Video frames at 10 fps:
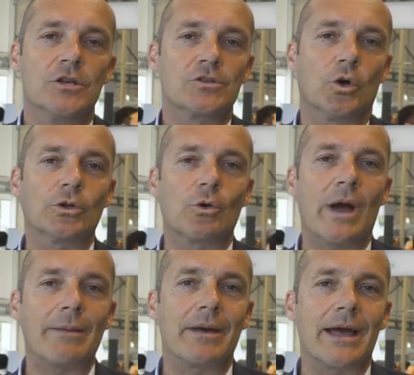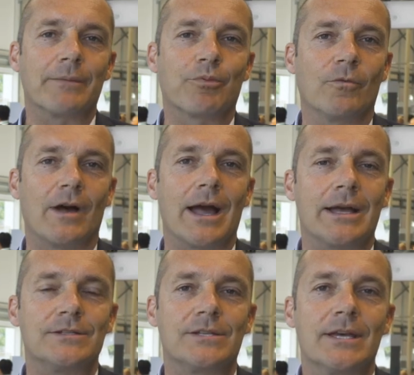So ultra-wideband
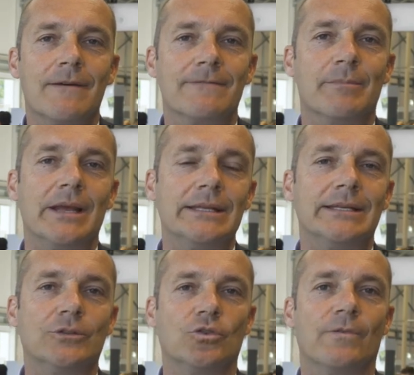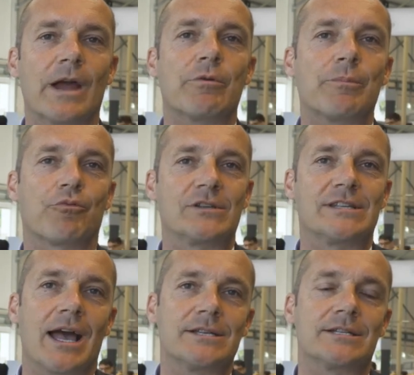provides the ability to very
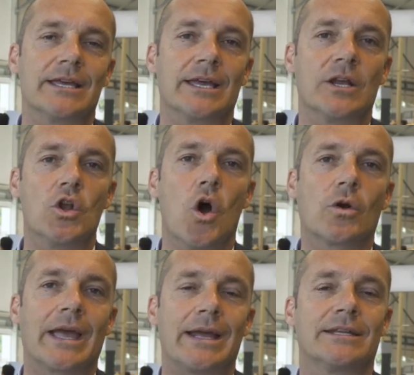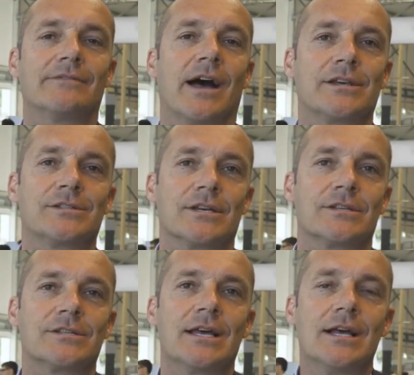precisely locate
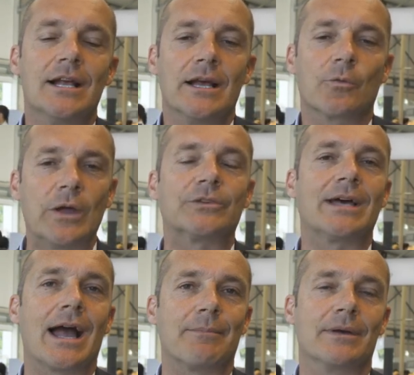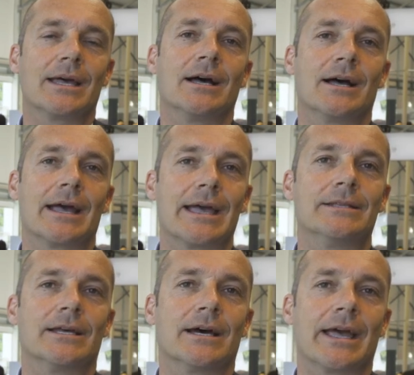devices real-time uh,
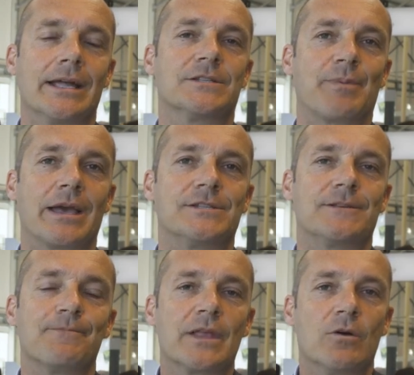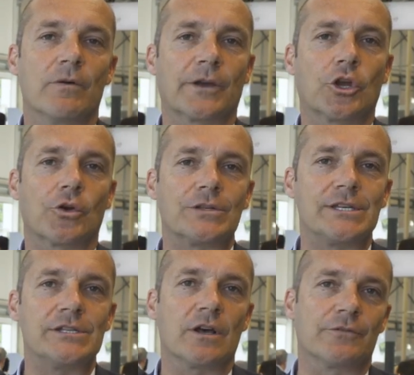in, in space with
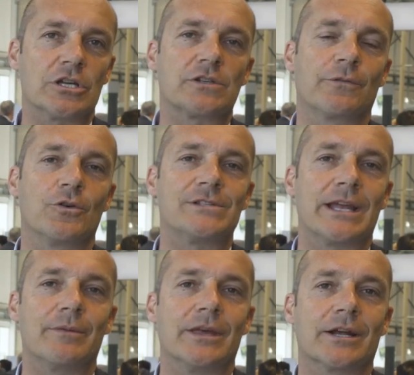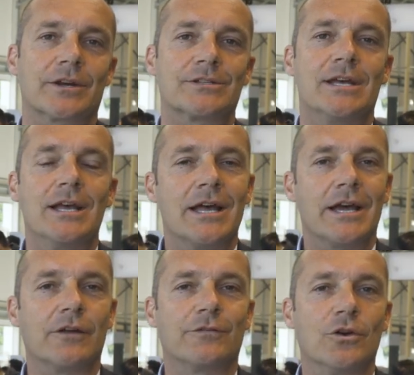accuracies of just a few centimeters
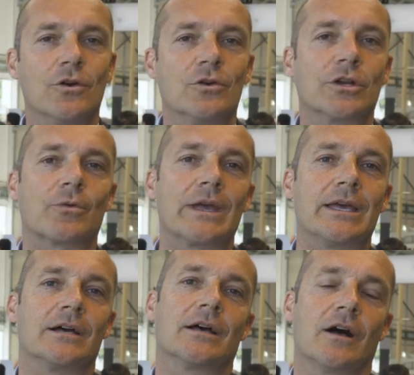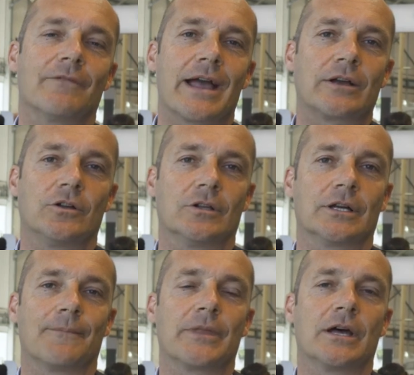and a few degree of angle
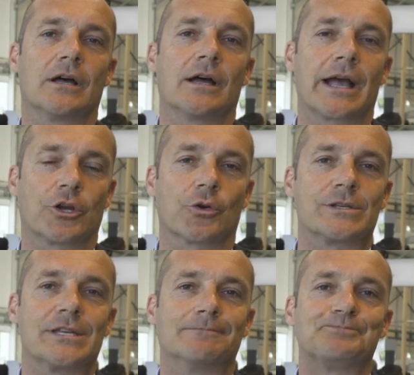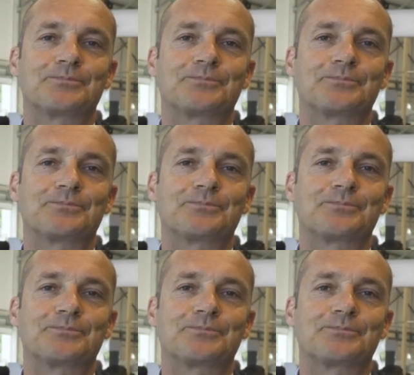um, accuracy.